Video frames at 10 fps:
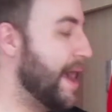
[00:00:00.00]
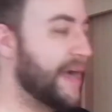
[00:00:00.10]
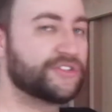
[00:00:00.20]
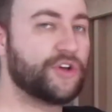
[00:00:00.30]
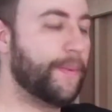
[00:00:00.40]

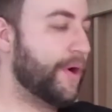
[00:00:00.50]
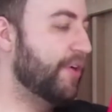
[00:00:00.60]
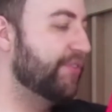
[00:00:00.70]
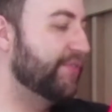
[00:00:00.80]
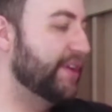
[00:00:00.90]
And to top it
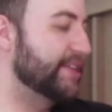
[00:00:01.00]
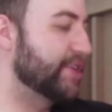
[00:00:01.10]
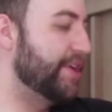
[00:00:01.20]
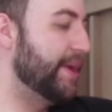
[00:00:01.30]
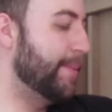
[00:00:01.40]
off, it's
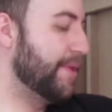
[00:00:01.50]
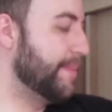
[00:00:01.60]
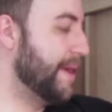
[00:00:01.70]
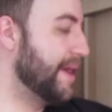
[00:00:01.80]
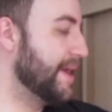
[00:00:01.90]
got a number on the
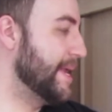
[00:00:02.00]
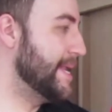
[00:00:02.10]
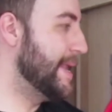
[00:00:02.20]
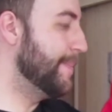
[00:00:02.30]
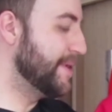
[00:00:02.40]
back,
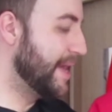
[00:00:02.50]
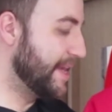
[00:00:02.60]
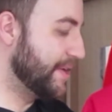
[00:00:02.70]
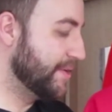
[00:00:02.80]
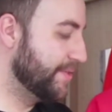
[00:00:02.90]
number
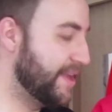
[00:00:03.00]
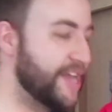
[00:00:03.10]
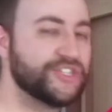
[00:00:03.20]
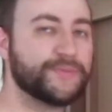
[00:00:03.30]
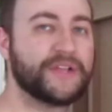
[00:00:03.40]
9, the
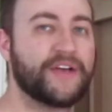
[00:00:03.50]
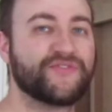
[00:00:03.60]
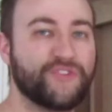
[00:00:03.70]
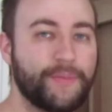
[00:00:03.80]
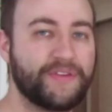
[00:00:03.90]
legend
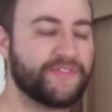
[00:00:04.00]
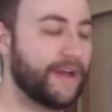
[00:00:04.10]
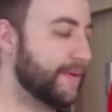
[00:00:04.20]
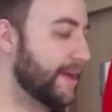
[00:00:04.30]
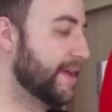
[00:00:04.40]
himself, Robbie
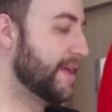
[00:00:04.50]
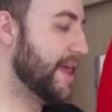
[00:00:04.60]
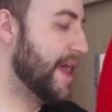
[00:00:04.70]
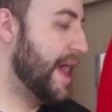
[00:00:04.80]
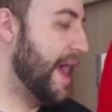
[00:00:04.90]
Fowler,
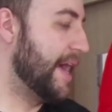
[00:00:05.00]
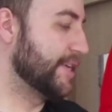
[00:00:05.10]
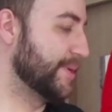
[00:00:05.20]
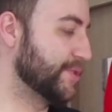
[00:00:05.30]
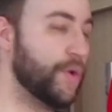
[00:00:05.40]

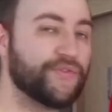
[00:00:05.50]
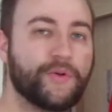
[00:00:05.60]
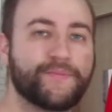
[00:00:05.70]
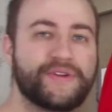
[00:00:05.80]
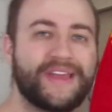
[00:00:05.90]
as well. So
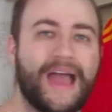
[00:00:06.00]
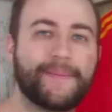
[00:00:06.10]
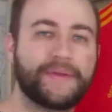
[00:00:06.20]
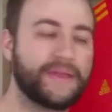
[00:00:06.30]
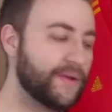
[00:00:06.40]
overall, pretty
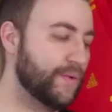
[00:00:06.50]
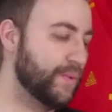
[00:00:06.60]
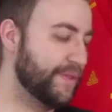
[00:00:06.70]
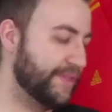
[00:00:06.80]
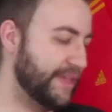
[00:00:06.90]
happy
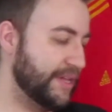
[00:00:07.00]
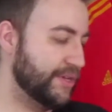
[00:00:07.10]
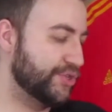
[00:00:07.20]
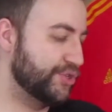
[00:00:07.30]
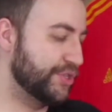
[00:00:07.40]
with the
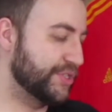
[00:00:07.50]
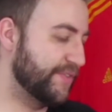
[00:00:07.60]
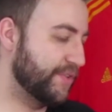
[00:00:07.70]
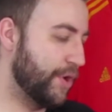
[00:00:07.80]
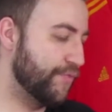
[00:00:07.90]
shirts
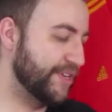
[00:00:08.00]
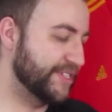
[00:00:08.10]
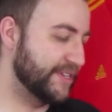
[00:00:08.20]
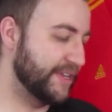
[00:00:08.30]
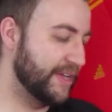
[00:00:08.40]
I've got
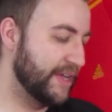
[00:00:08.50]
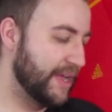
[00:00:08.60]
recently.